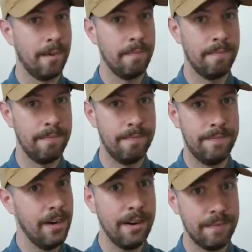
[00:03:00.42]
I'm
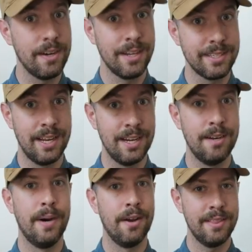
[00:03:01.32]
very, very excited
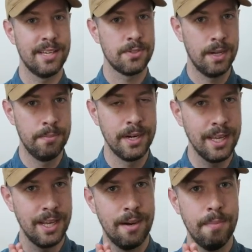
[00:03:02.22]
about it. That's why I'm
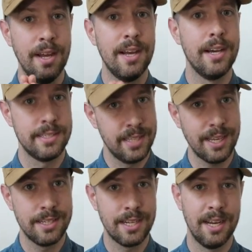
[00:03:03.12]
bringing it up a
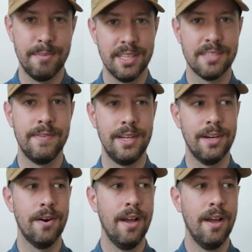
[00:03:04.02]
second time in this video.